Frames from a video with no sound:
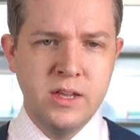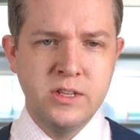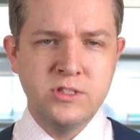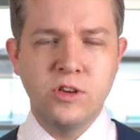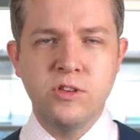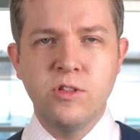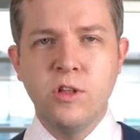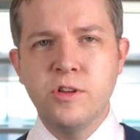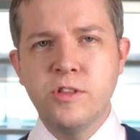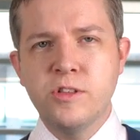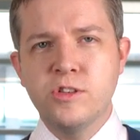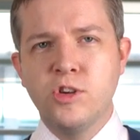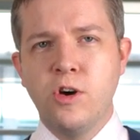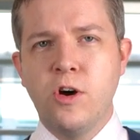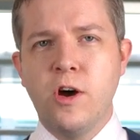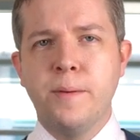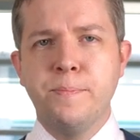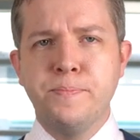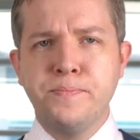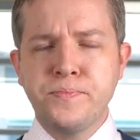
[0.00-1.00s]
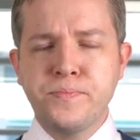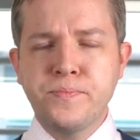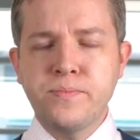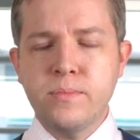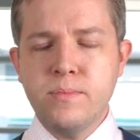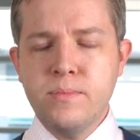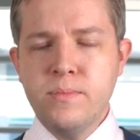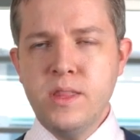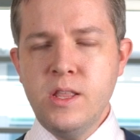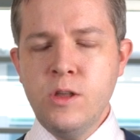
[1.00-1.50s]
So a lot of the time,
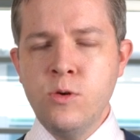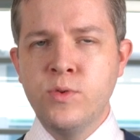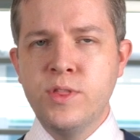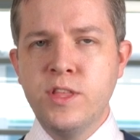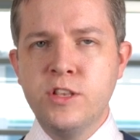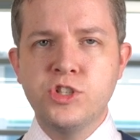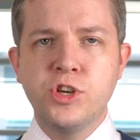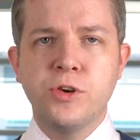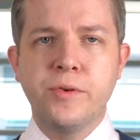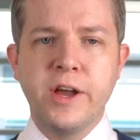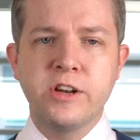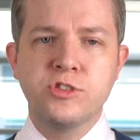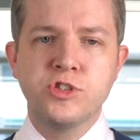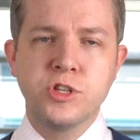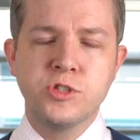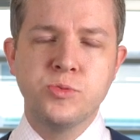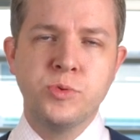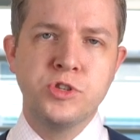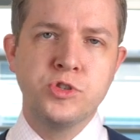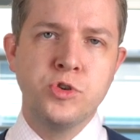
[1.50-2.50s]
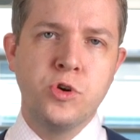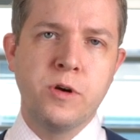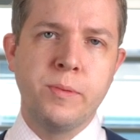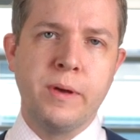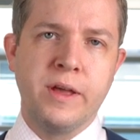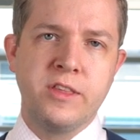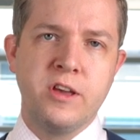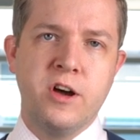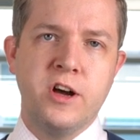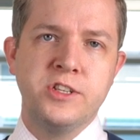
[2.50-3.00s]
within geriatrics, we talk
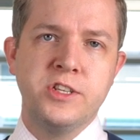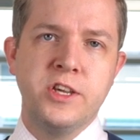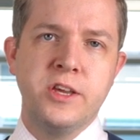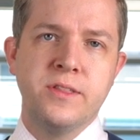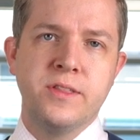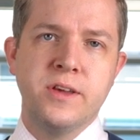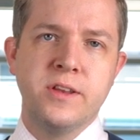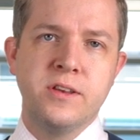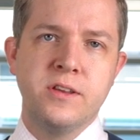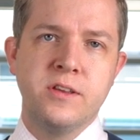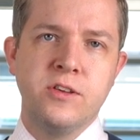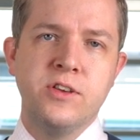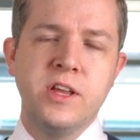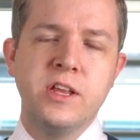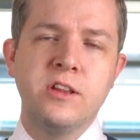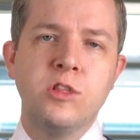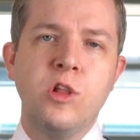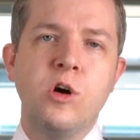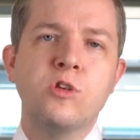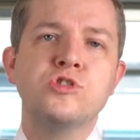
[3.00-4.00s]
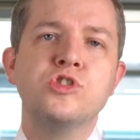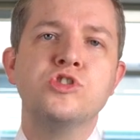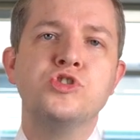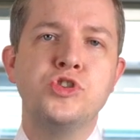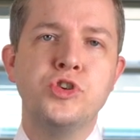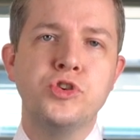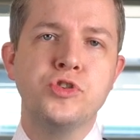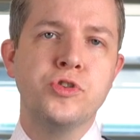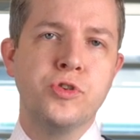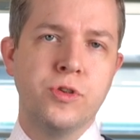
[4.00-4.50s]
about the idea that you need
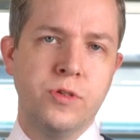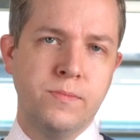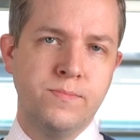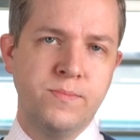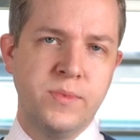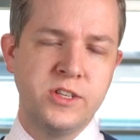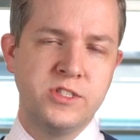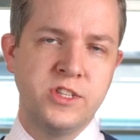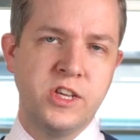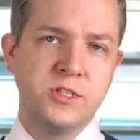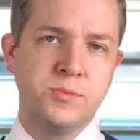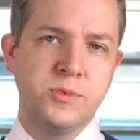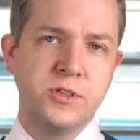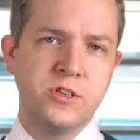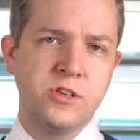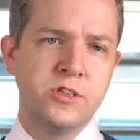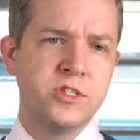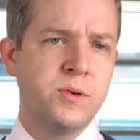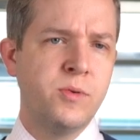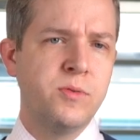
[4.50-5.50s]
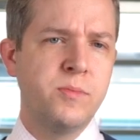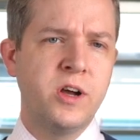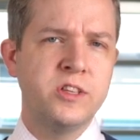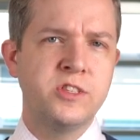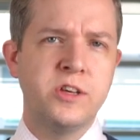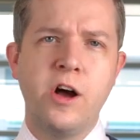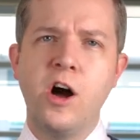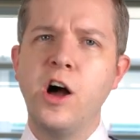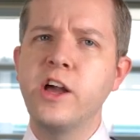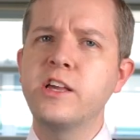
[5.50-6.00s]
longitudinal assessment. So someone
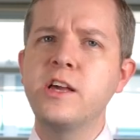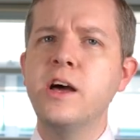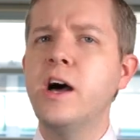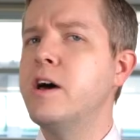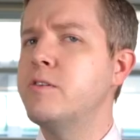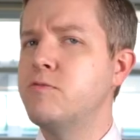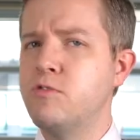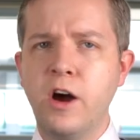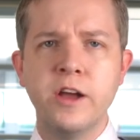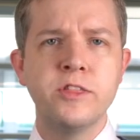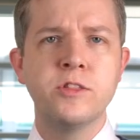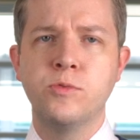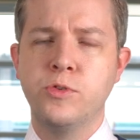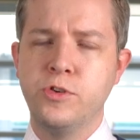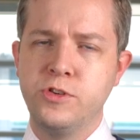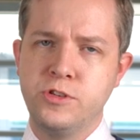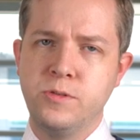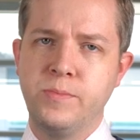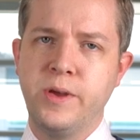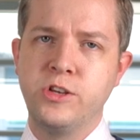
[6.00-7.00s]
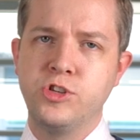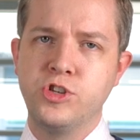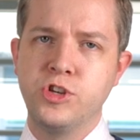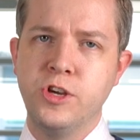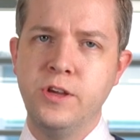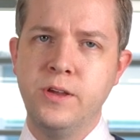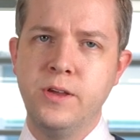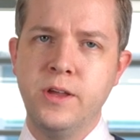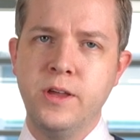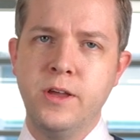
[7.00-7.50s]
might say, I can't write the word
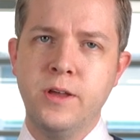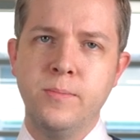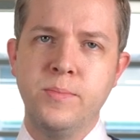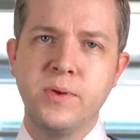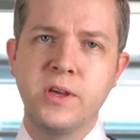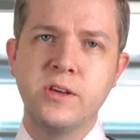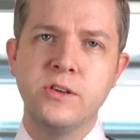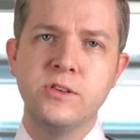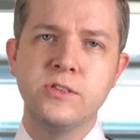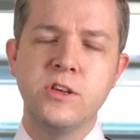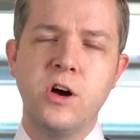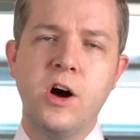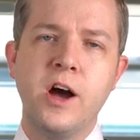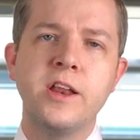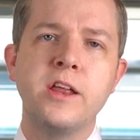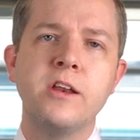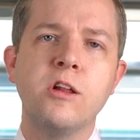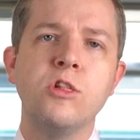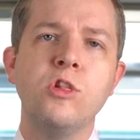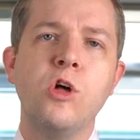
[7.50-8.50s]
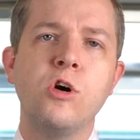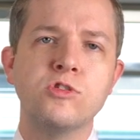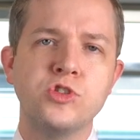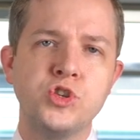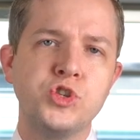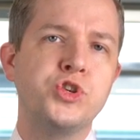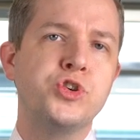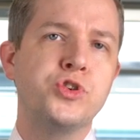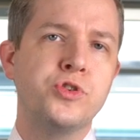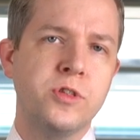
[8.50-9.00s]
dementia, because I need a
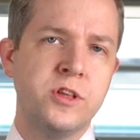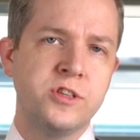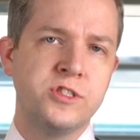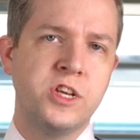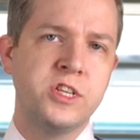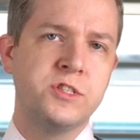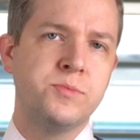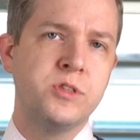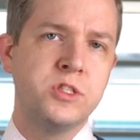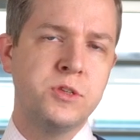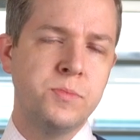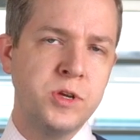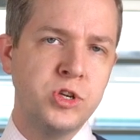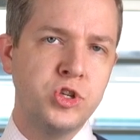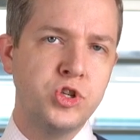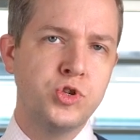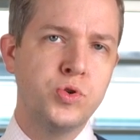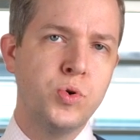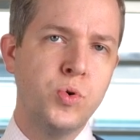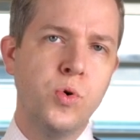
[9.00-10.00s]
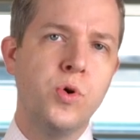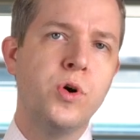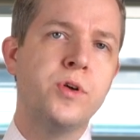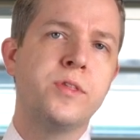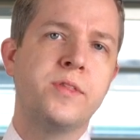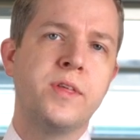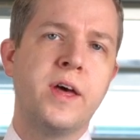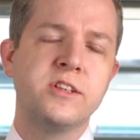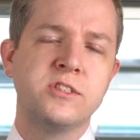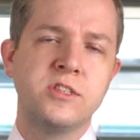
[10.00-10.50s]
longitudinal assessment to be sure
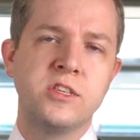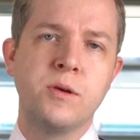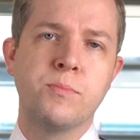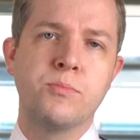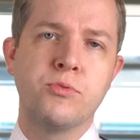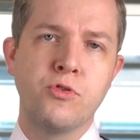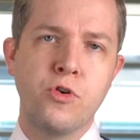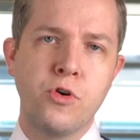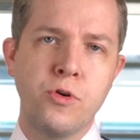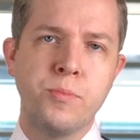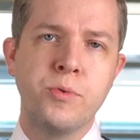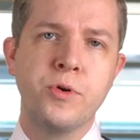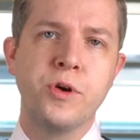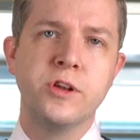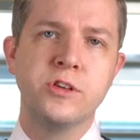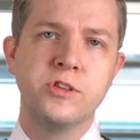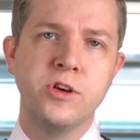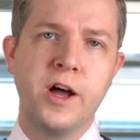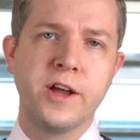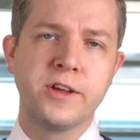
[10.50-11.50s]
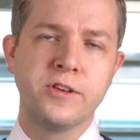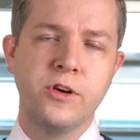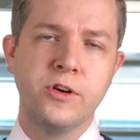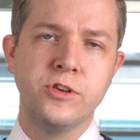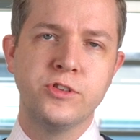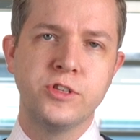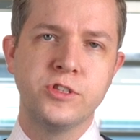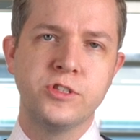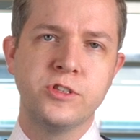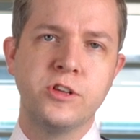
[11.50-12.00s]
that's the appropriate
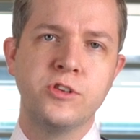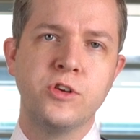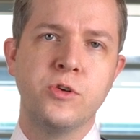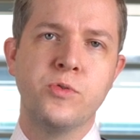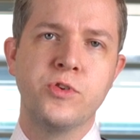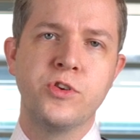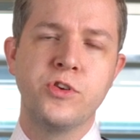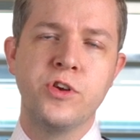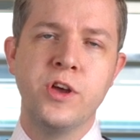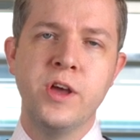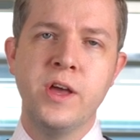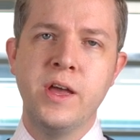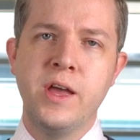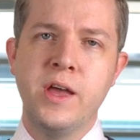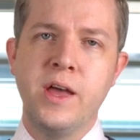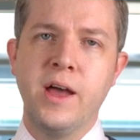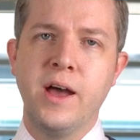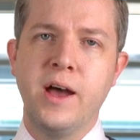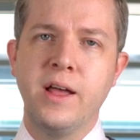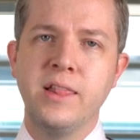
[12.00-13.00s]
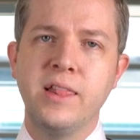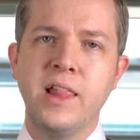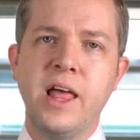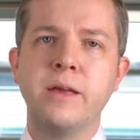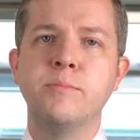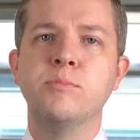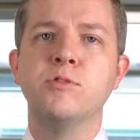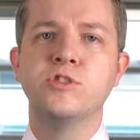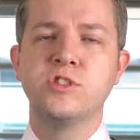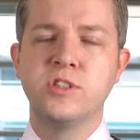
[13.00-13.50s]
diagnosis and I don't want to uh,
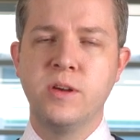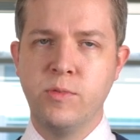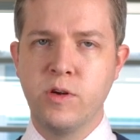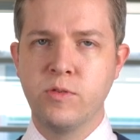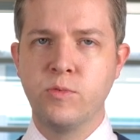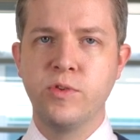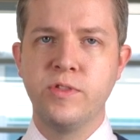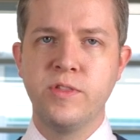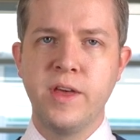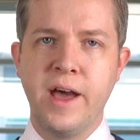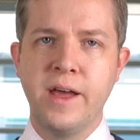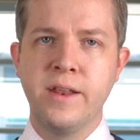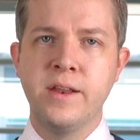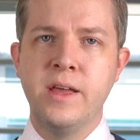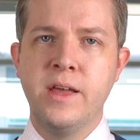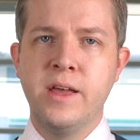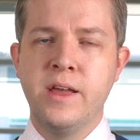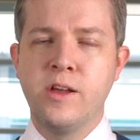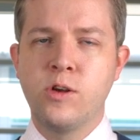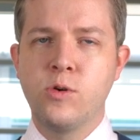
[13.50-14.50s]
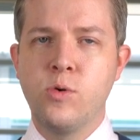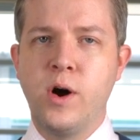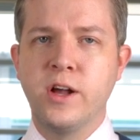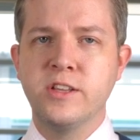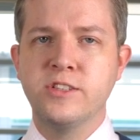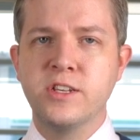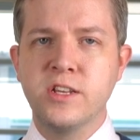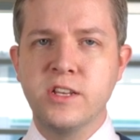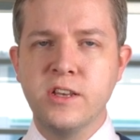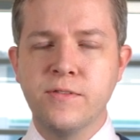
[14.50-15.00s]
label someone with that
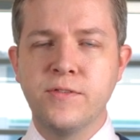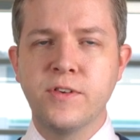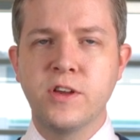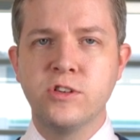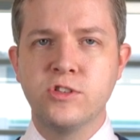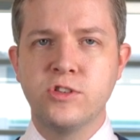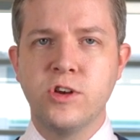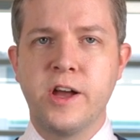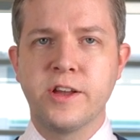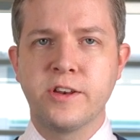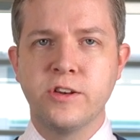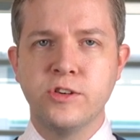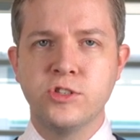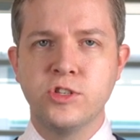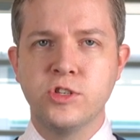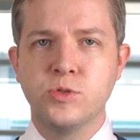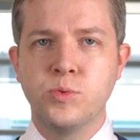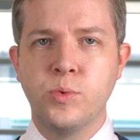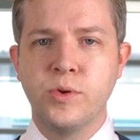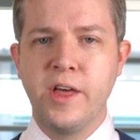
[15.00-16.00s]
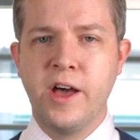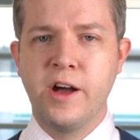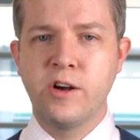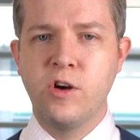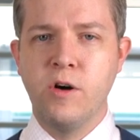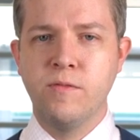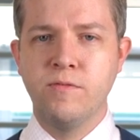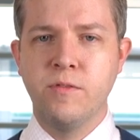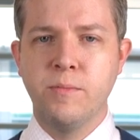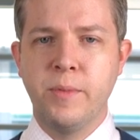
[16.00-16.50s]
quite significant diagnosis without
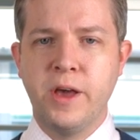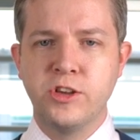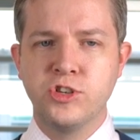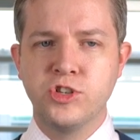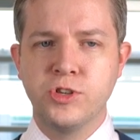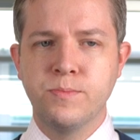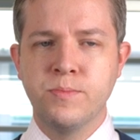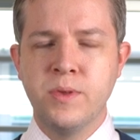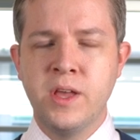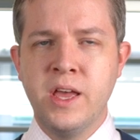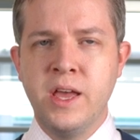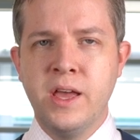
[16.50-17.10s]
confirmation.